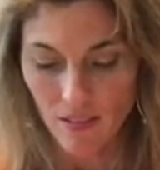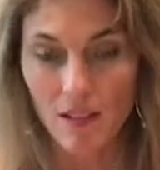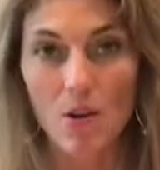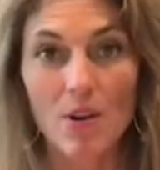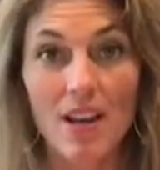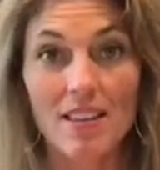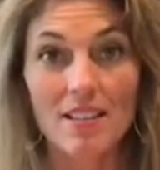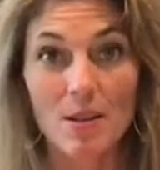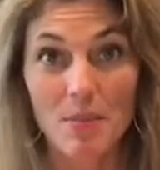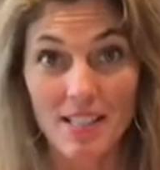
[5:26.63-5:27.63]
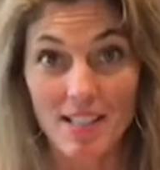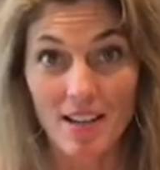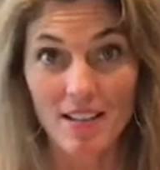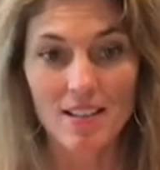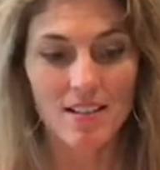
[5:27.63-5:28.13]
Okay, the dip is
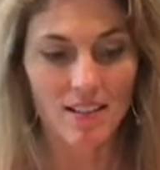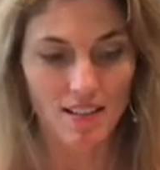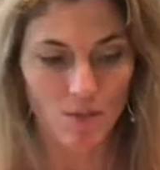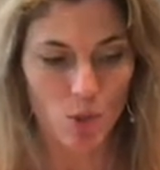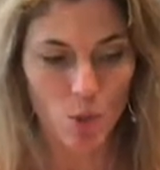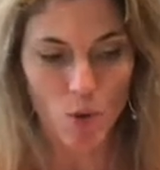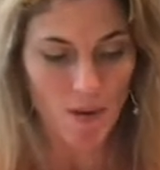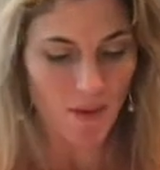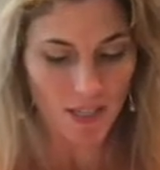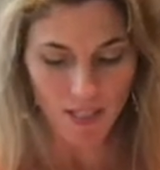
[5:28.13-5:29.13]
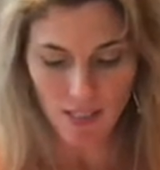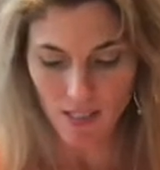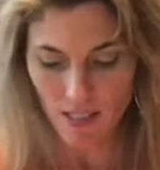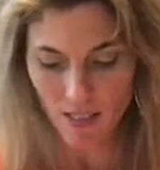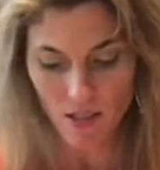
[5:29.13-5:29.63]
done. It was 20 minutes.
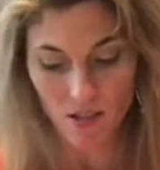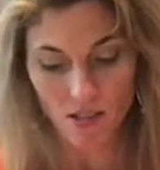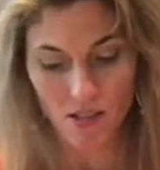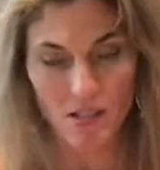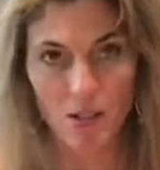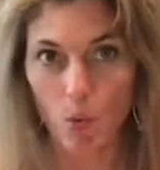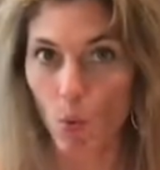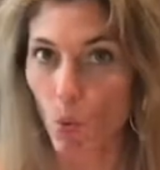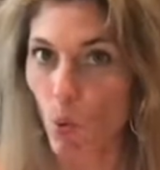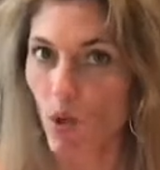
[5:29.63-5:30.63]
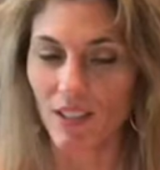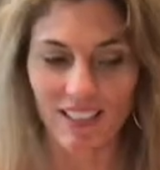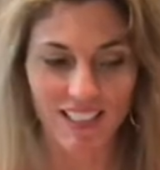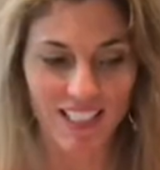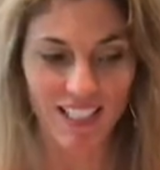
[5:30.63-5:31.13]
It looks
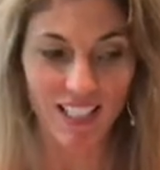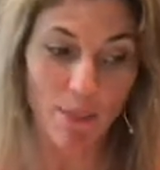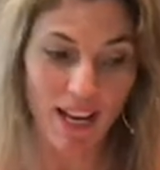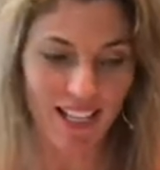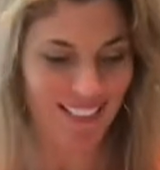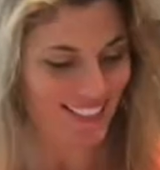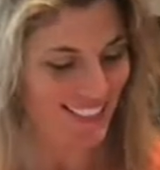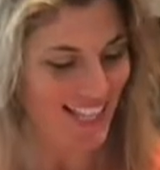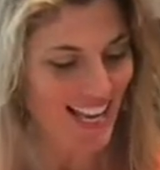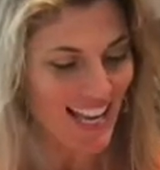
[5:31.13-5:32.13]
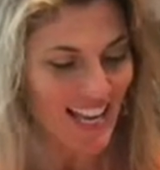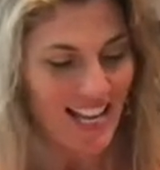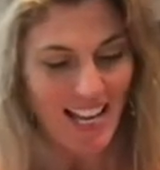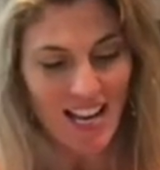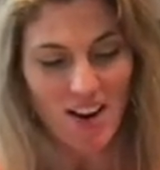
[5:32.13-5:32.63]
yummy.
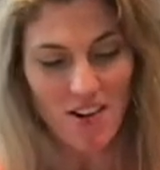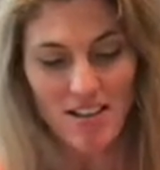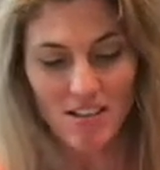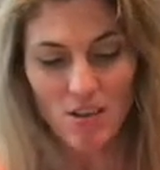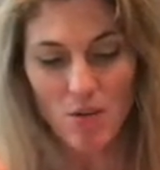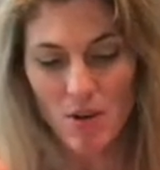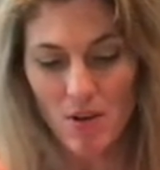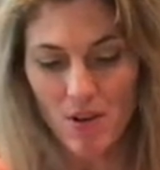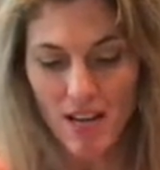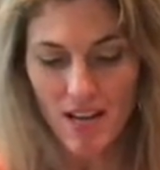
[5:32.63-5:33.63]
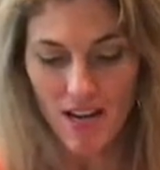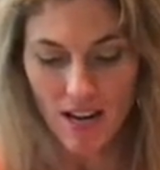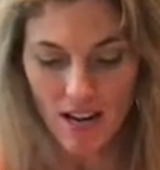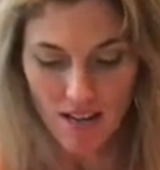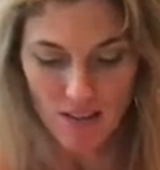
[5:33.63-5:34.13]
All right, so we go ahead
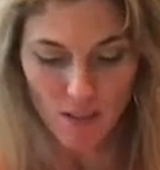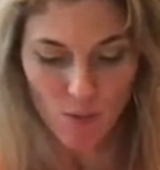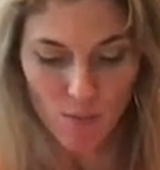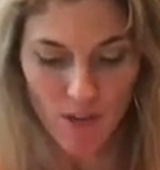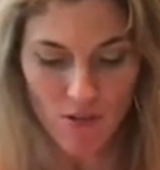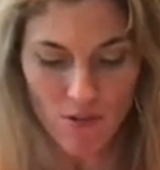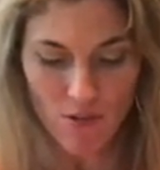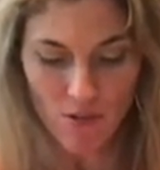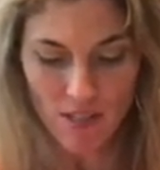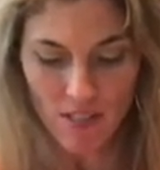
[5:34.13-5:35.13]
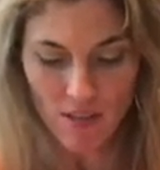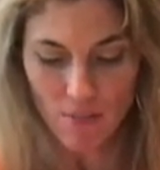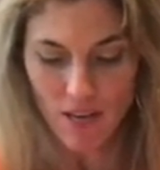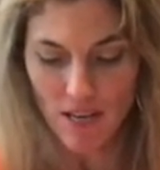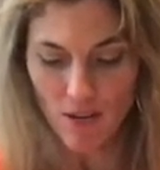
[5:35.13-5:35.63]
and sprinkle the rest of the
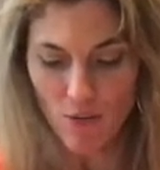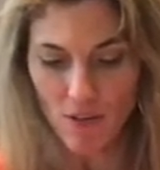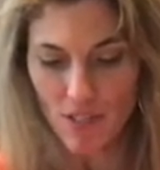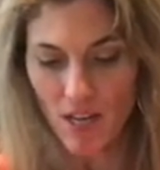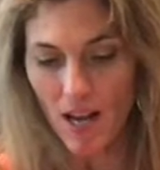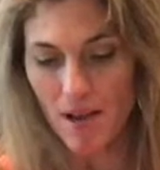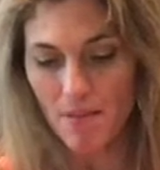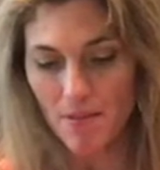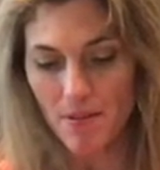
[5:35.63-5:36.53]
bacon over the top.